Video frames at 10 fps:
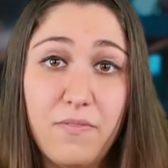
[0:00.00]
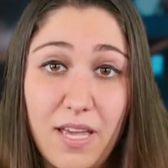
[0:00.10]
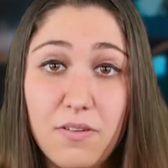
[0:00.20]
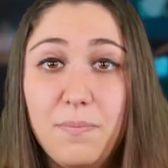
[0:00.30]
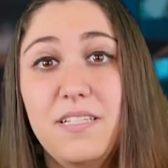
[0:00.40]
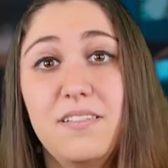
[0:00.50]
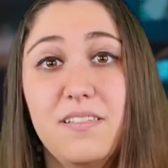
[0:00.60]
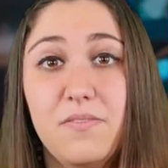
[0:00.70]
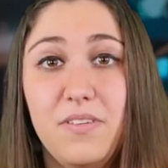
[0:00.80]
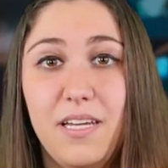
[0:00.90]
favorite
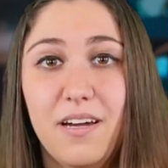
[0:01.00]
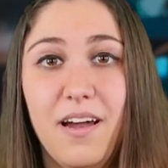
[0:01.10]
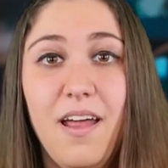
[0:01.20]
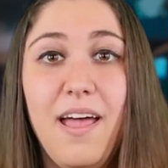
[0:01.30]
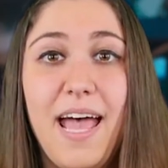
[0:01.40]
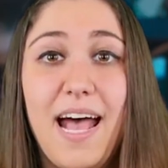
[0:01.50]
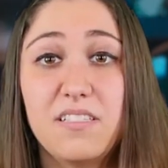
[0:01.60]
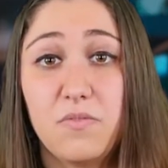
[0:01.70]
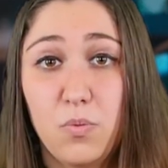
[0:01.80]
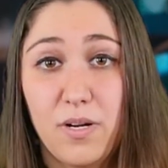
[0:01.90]
pieces of gear
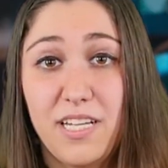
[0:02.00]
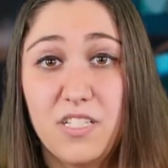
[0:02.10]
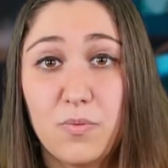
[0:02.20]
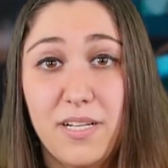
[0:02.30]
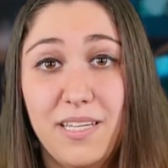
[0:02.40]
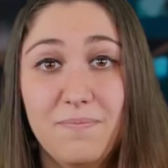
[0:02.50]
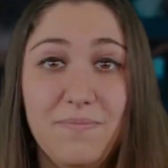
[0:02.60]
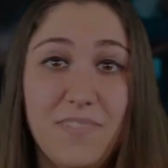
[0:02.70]
as of 2020.